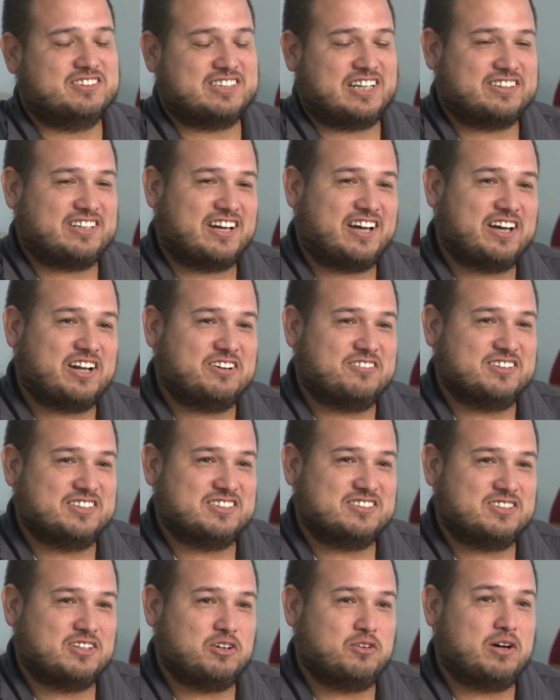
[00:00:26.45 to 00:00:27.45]
Santa Anna
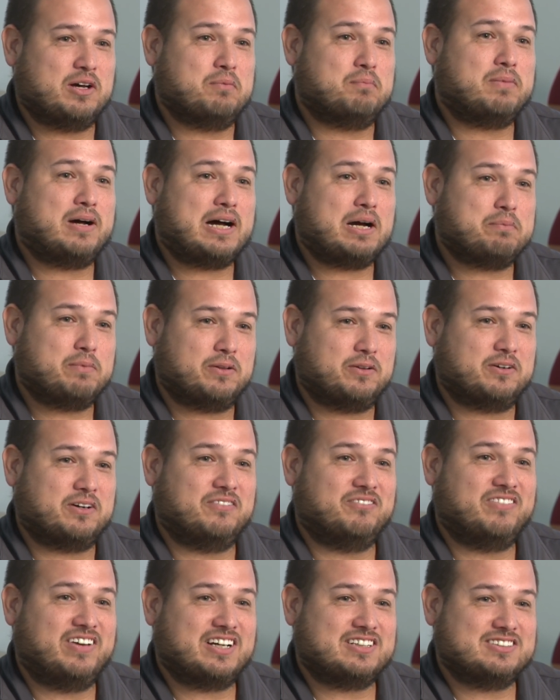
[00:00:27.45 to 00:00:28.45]
was so unpopular
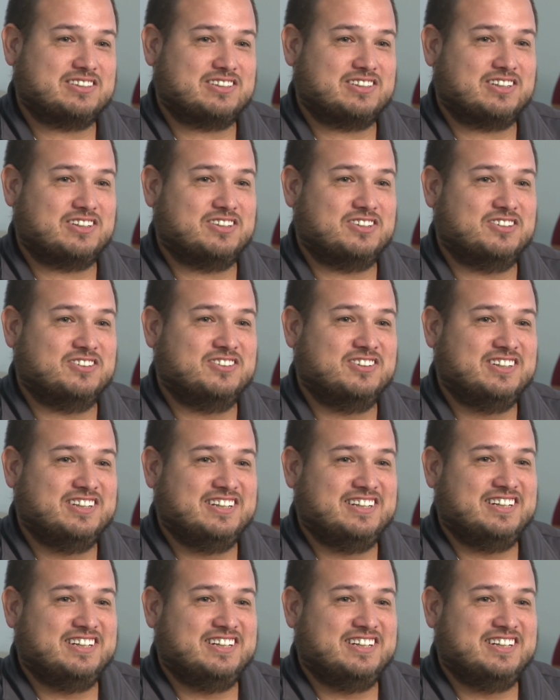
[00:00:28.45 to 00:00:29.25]
in Mexico,